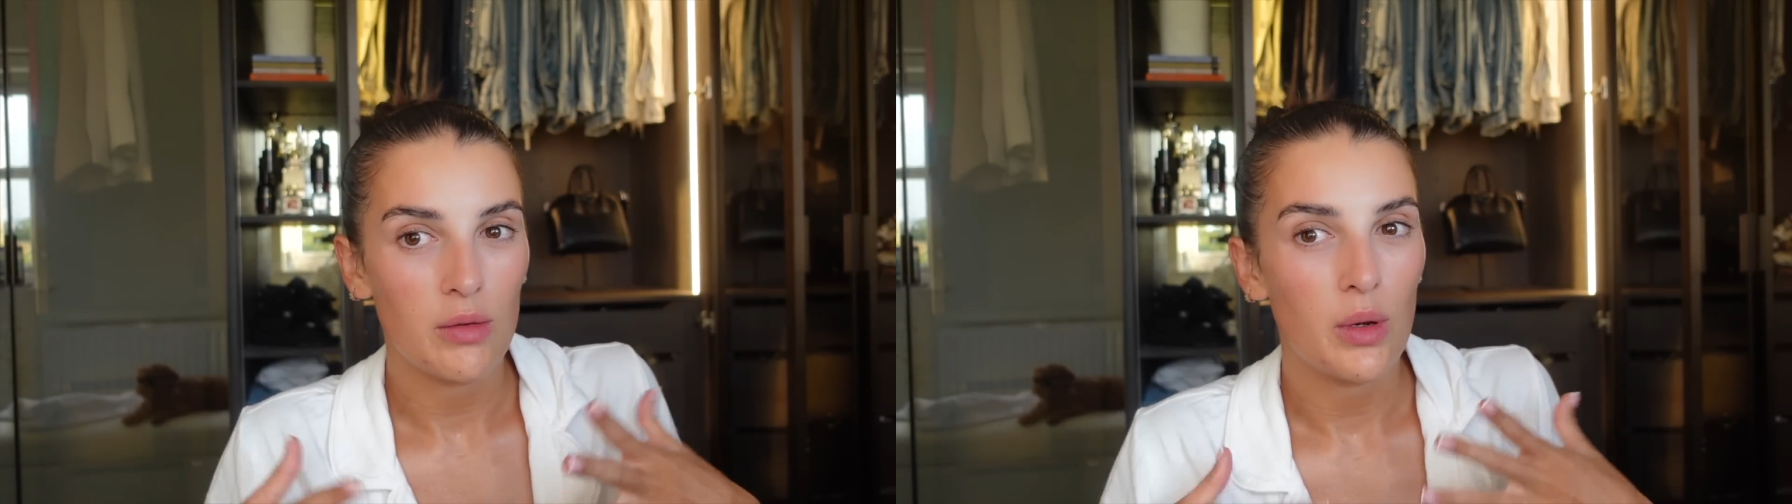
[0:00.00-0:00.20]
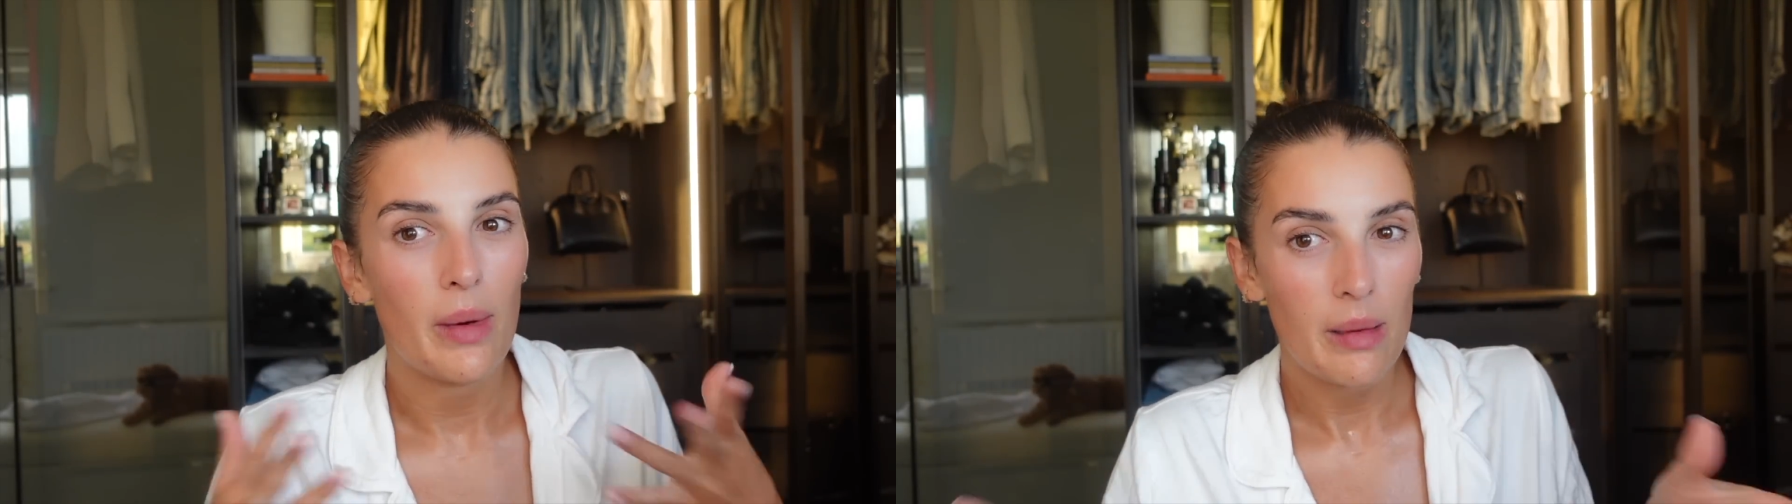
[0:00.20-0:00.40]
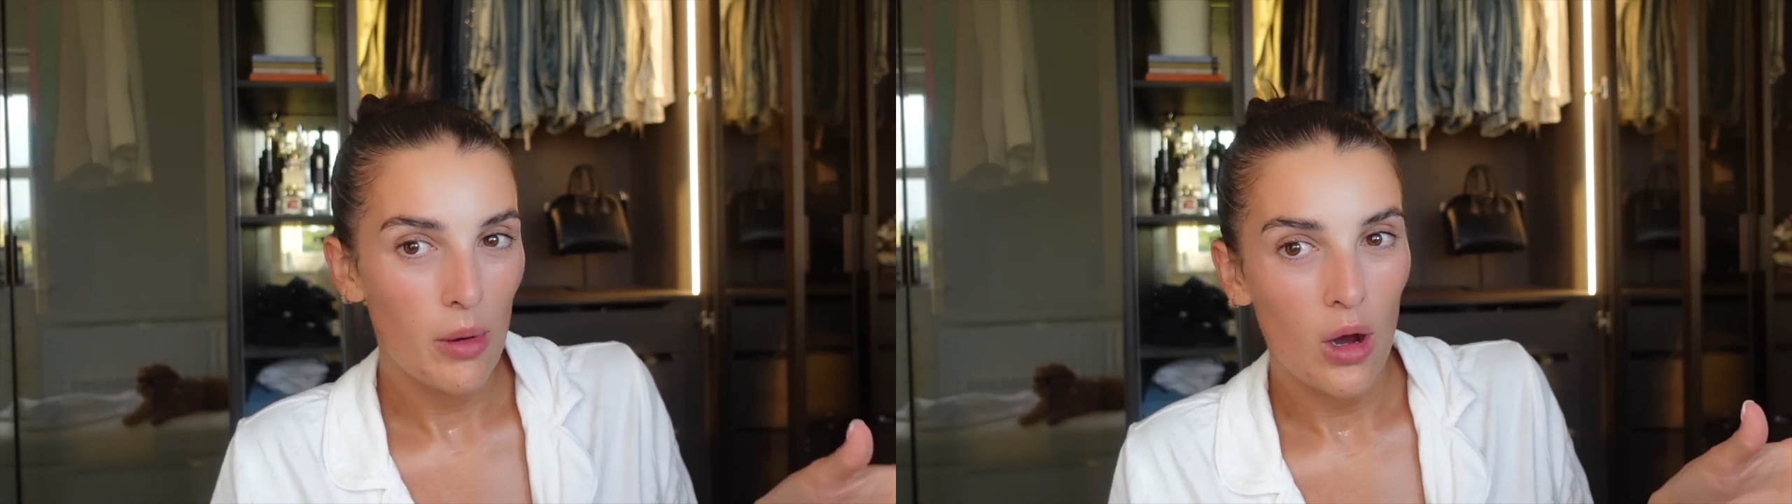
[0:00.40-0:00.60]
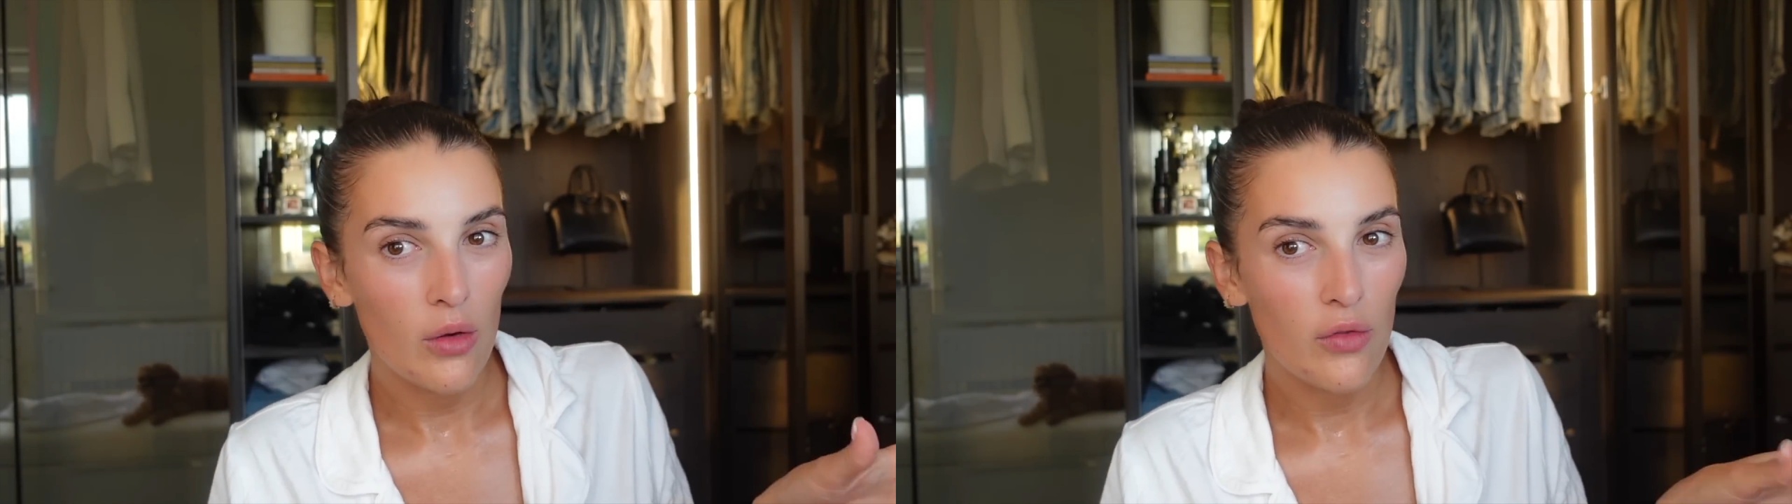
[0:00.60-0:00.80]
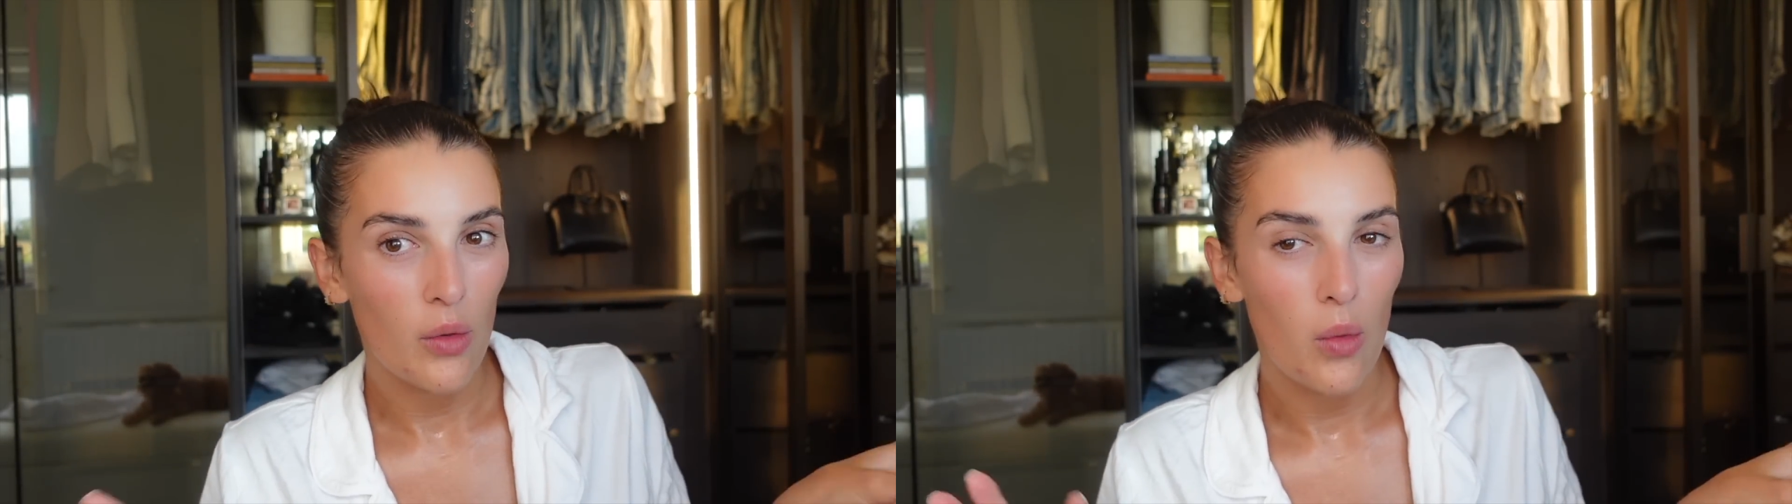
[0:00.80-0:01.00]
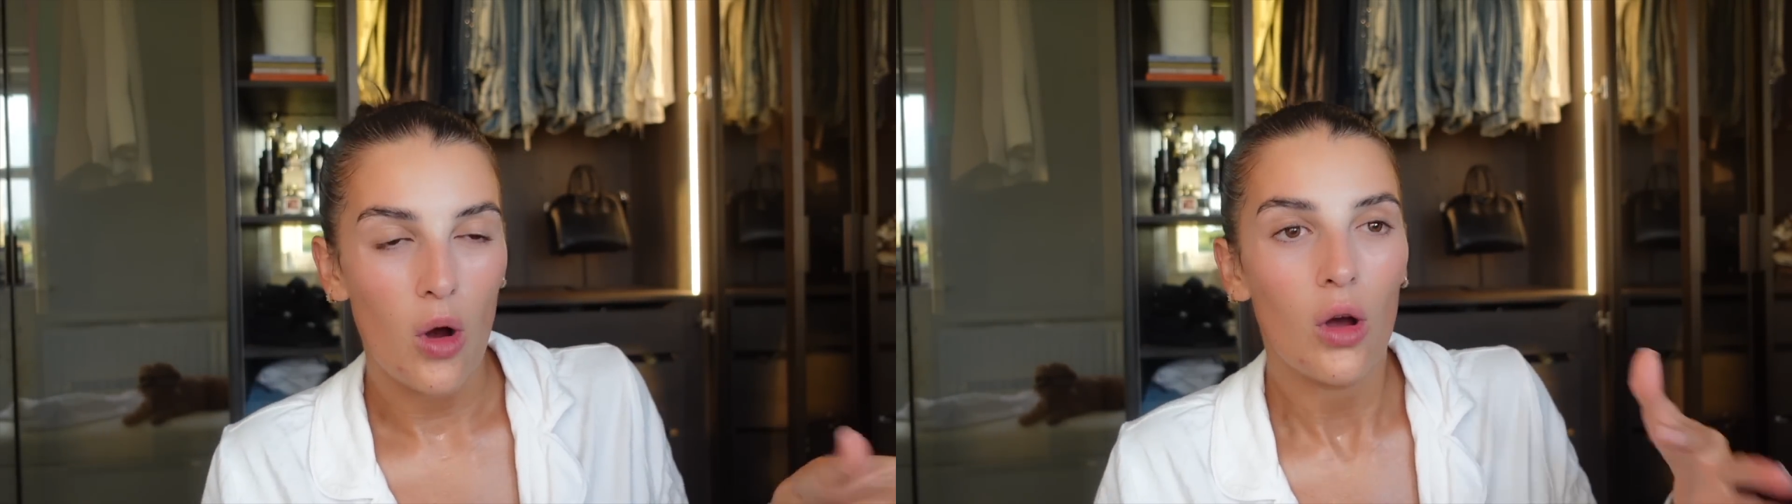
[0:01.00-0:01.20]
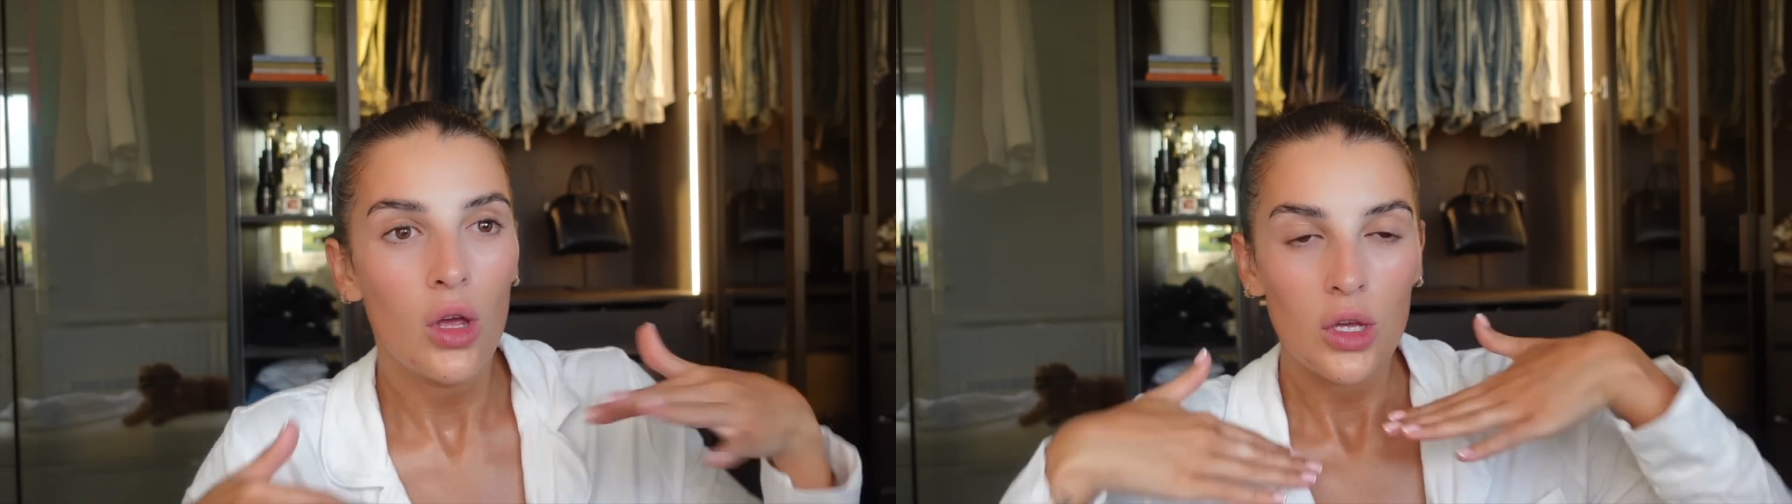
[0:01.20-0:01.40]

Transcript: Do I wipe it off or what?